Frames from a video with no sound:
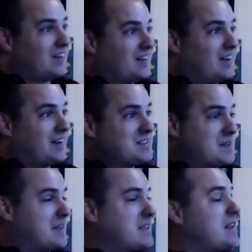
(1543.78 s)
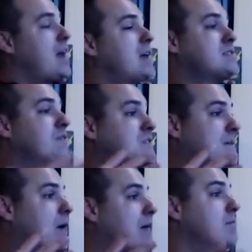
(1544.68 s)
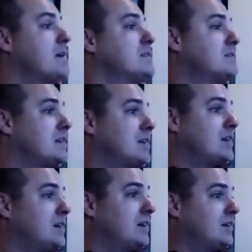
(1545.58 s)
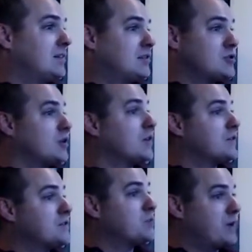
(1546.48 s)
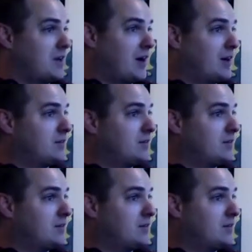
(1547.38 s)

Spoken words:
So that as if somehow that means that he deserves what he got.